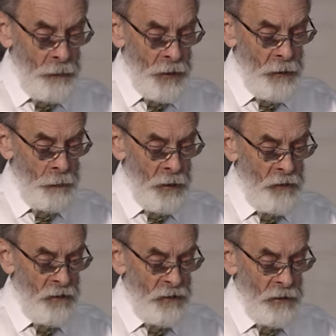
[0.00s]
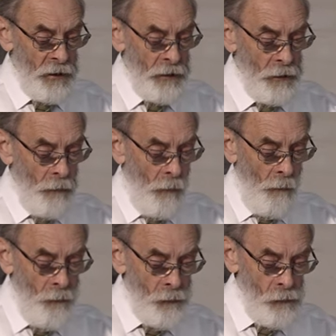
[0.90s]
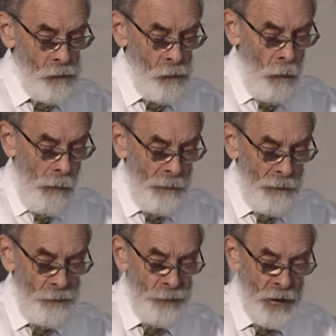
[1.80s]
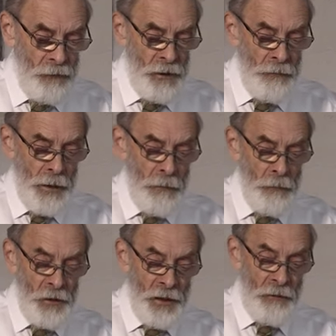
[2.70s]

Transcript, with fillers: we particularly remember the